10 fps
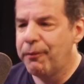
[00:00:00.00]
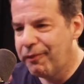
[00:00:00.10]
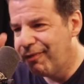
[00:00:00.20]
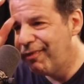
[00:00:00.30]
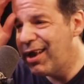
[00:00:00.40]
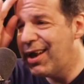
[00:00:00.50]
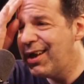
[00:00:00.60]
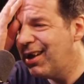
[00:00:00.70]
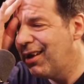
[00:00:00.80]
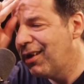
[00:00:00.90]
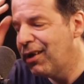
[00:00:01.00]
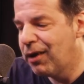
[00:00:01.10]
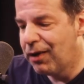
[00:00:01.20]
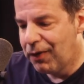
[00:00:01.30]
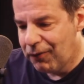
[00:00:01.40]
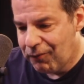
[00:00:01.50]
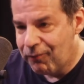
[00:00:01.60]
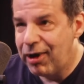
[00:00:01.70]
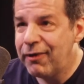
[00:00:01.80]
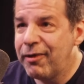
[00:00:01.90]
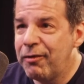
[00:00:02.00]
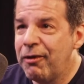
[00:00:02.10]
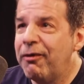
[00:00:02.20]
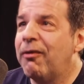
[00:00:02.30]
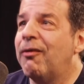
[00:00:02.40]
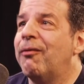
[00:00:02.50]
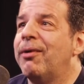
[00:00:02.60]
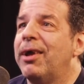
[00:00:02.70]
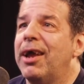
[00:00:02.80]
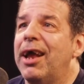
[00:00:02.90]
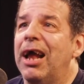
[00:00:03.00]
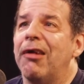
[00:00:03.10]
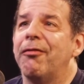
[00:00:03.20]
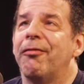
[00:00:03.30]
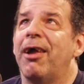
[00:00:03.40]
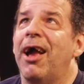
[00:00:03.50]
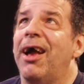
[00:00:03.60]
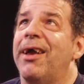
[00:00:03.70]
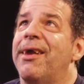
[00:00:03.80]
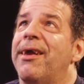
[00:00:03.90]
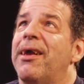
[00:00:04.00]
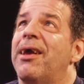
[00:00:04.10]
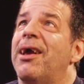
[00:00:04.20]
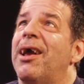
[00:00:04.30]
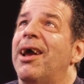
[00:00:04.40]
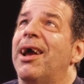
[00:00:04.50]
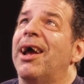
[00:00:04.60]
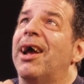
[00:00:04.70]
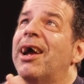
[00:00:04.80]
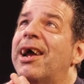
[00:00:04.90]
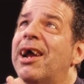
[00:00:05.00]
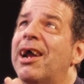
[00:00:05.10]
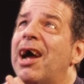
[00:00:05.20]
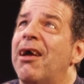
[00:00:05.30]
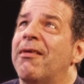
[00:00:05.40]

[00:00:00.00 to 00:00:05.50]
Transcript: they what they do is say, God.